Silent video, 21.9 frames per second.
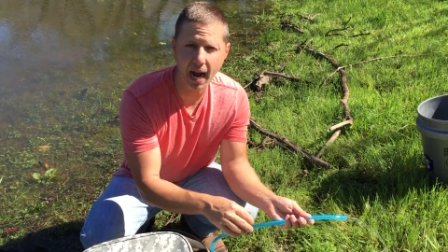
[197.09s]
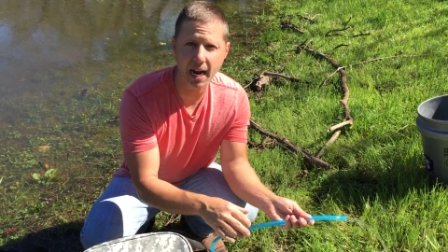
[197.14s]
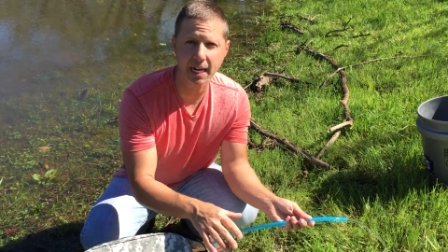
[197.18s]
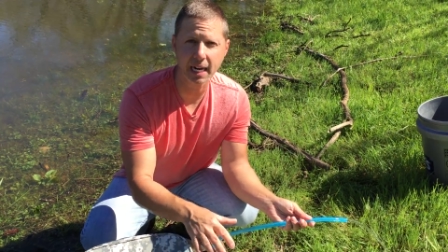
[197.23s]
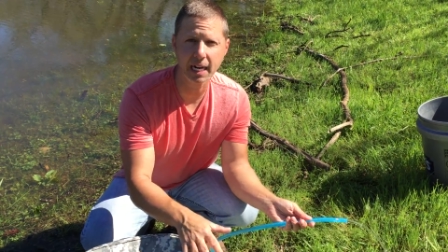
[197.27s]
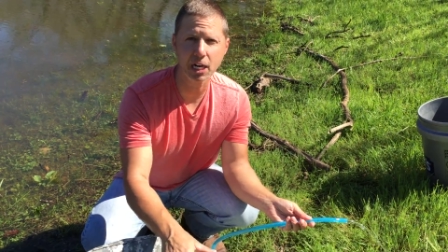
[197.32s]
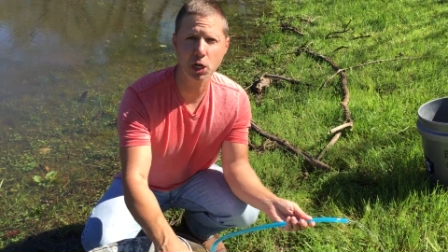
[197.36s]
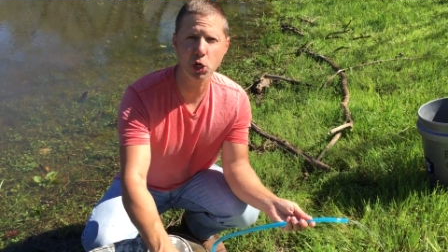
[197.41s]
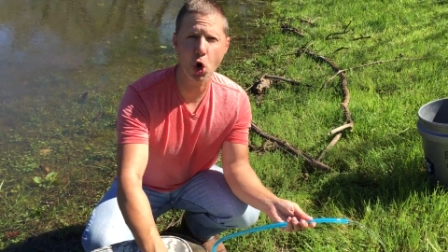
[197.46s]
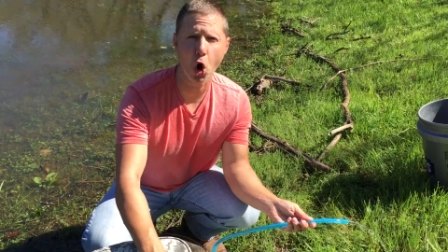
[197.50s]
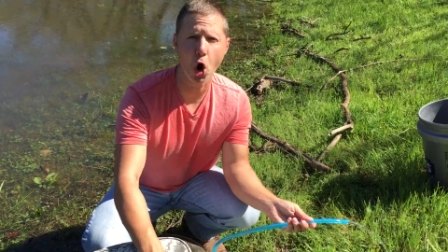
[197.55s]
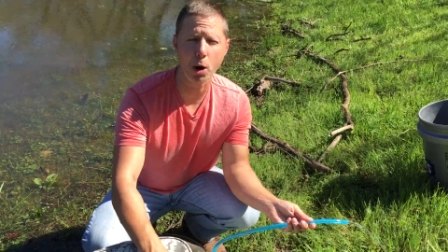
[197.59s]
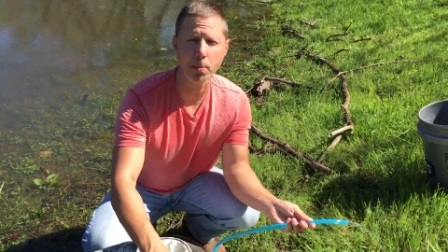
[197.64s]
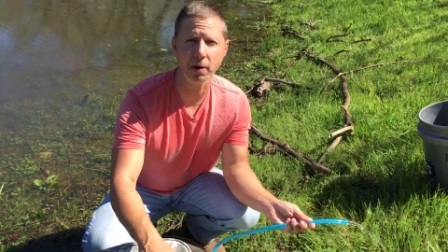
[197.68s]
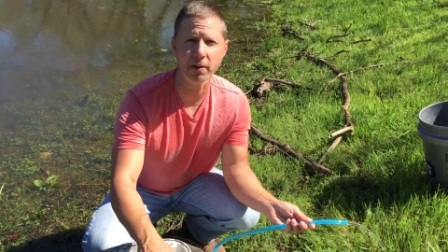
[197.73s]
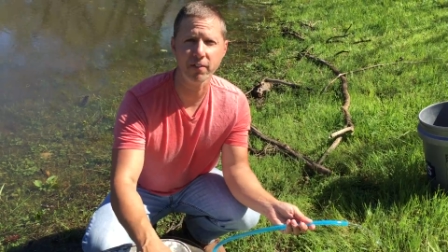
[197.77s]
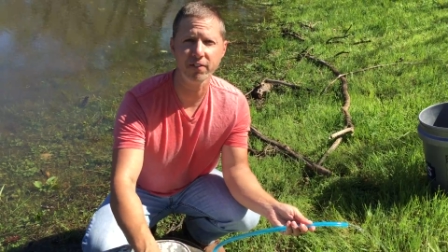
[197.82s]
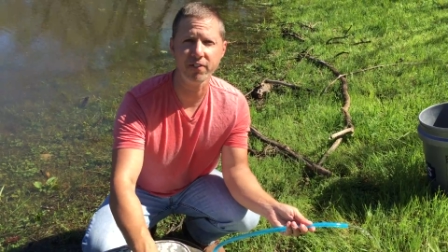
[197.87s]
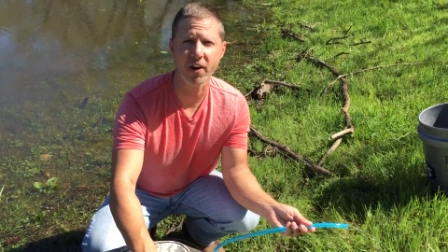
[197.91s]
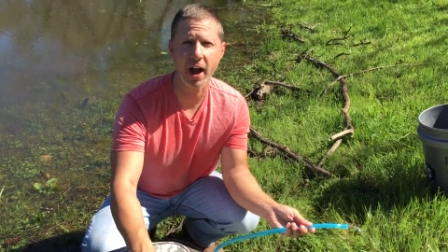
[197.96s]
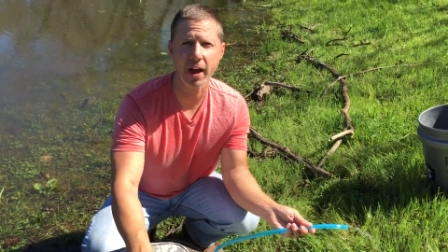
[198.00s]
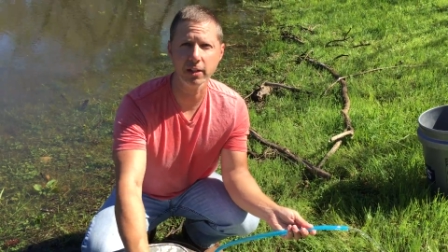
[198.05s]
out any
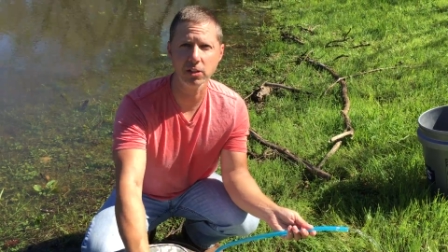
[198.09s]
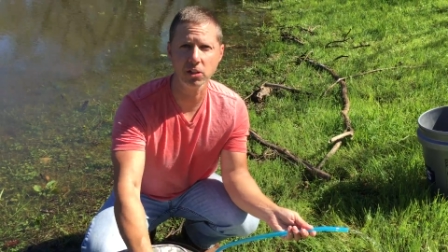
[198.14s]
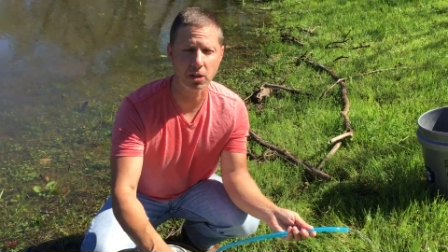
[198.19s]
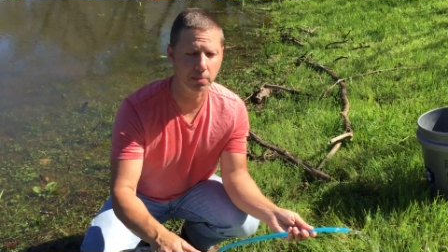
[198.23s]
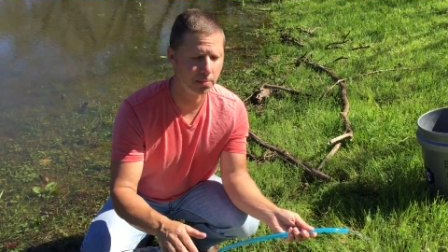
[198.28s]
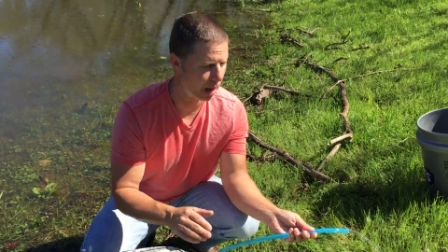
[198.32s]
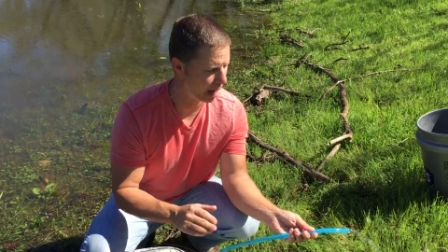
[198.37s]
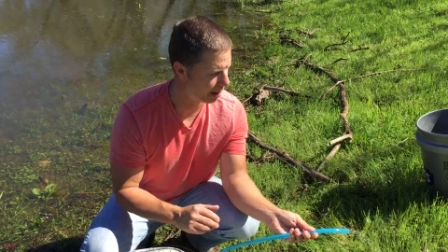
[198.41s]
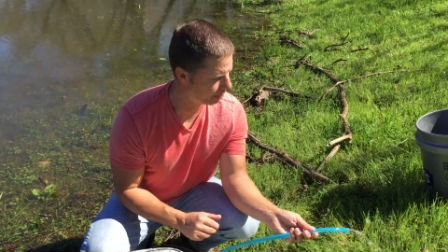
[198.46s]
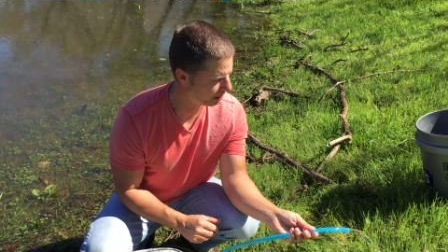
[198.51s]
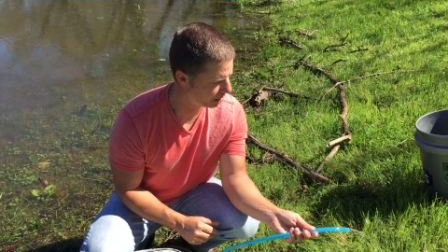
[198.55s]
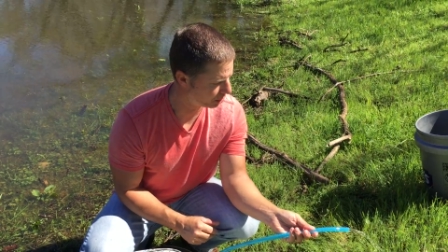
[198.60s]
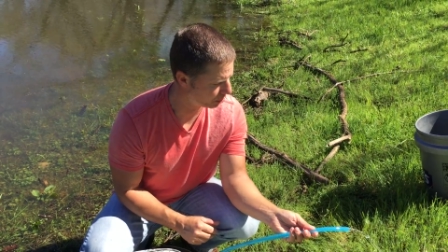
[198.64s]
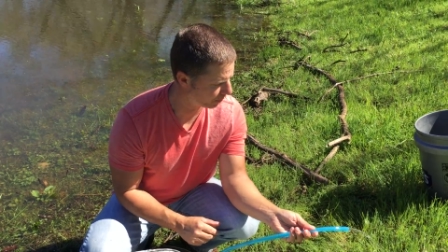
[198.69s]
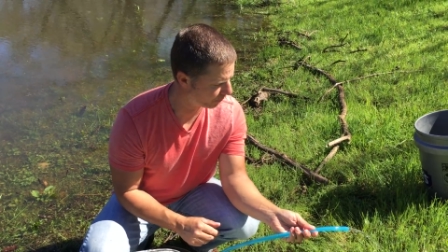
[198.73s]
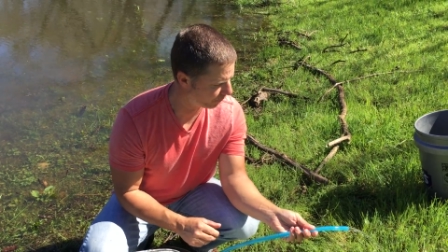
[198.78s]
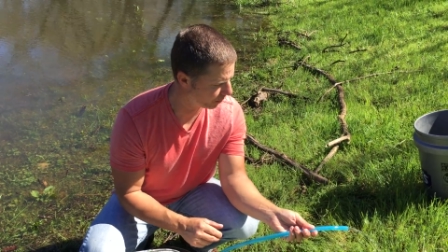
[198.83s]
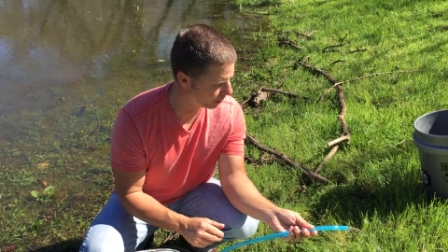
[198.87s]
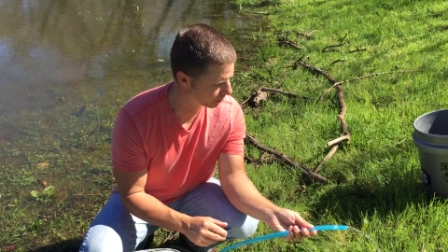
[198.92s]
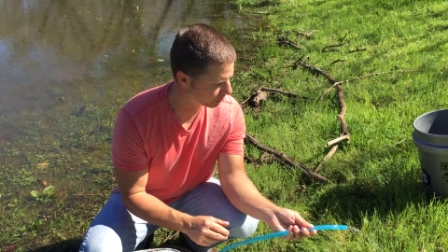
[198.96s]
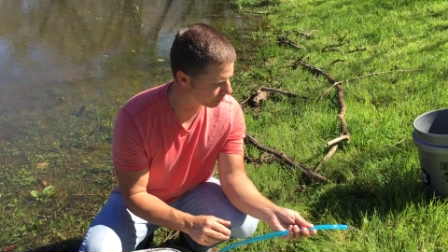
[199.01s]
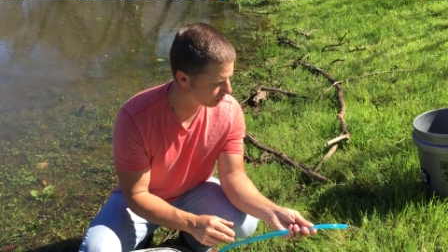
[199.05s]
carbon fines that might be in your
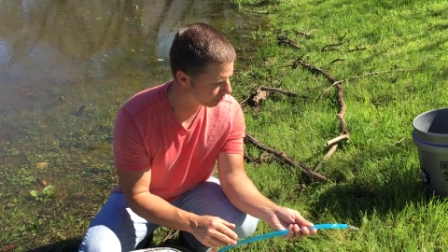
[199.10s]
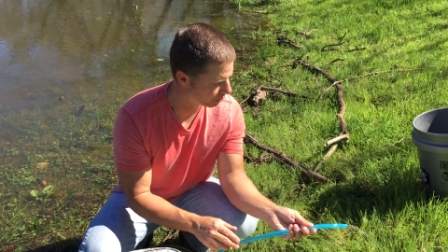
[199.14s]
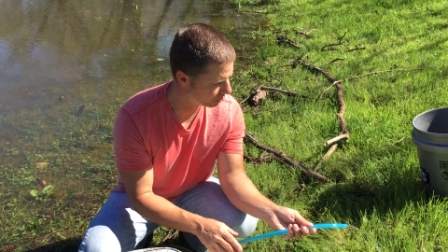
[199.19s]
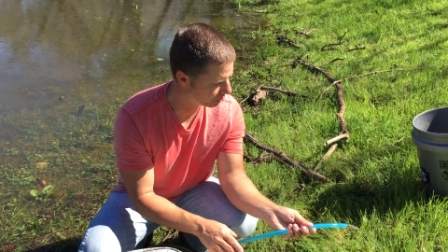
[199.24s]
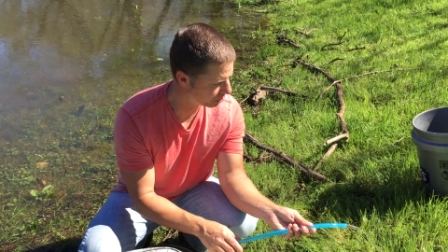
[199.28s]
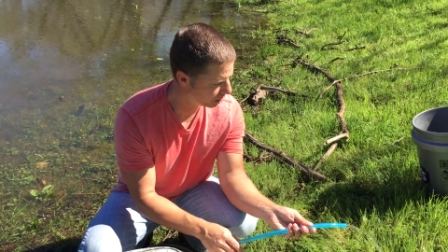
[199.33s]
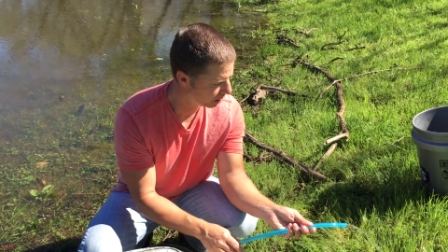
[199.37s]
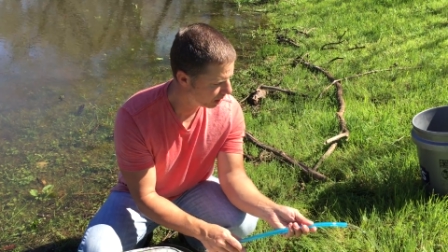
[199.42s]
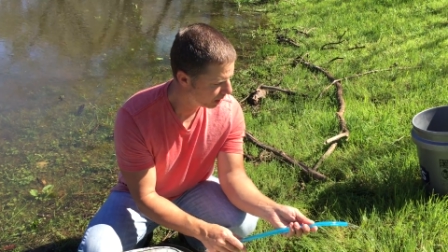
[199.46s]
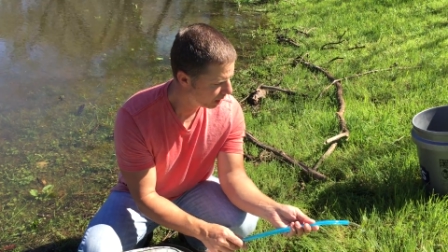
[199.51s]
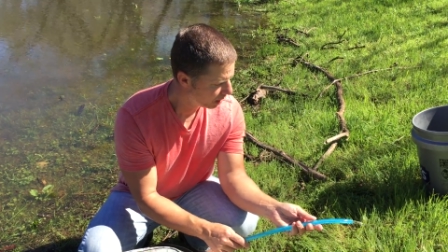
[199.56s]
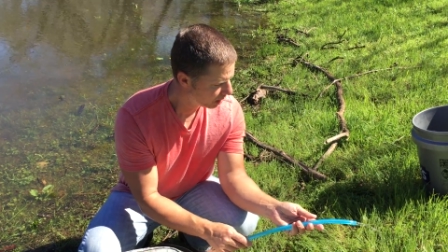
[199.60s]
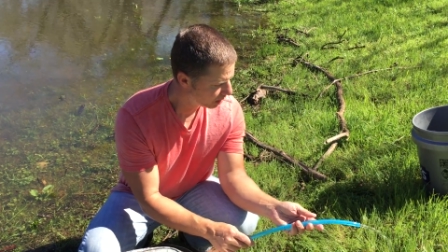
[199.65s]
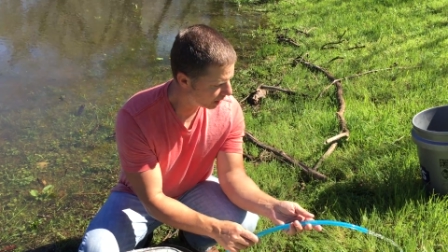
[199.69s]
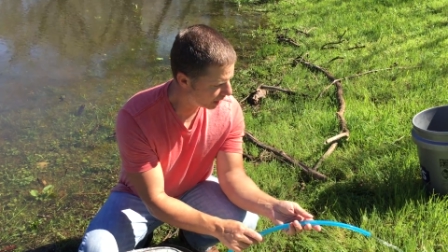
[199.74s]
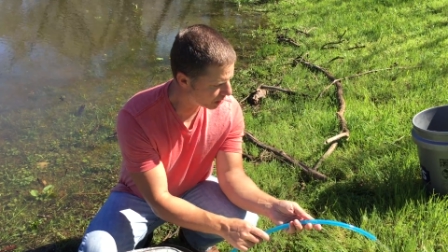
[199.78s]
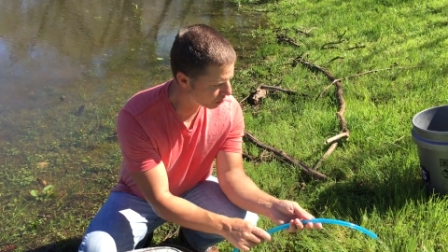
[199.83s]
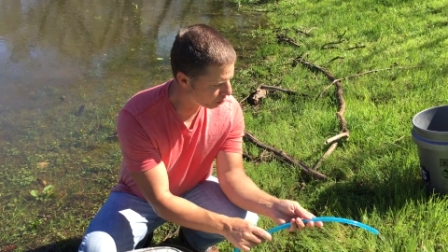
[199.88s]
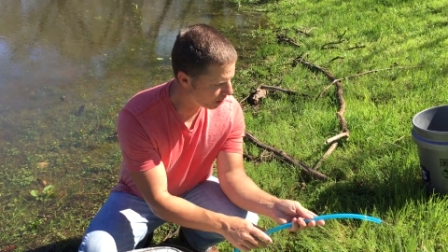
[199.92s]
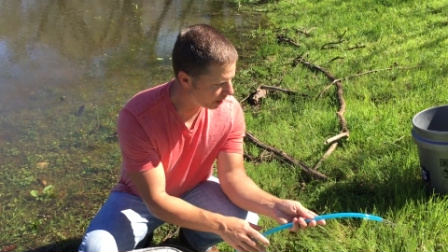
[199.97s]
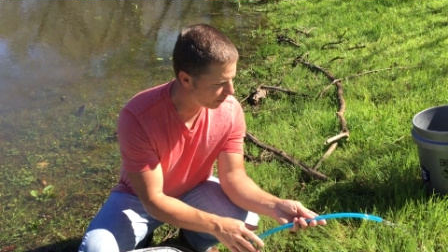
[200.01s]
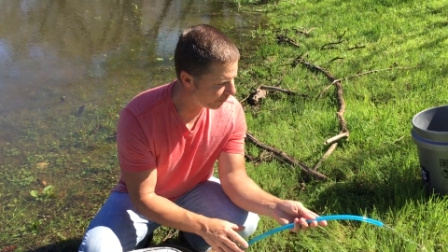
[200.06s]
filters.
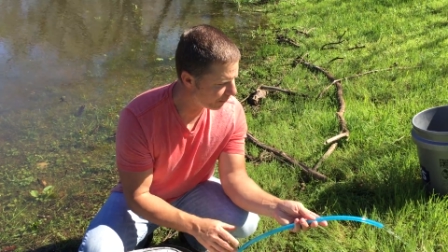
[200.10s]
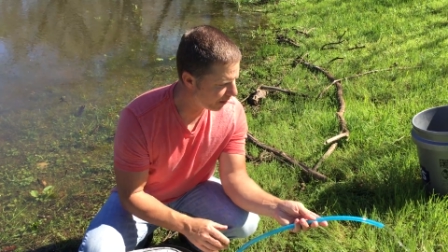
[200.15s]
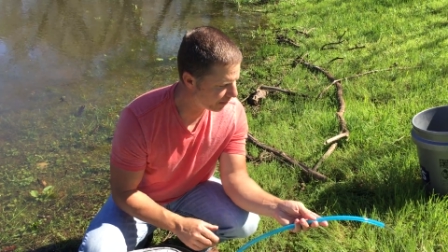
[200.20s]
Let it run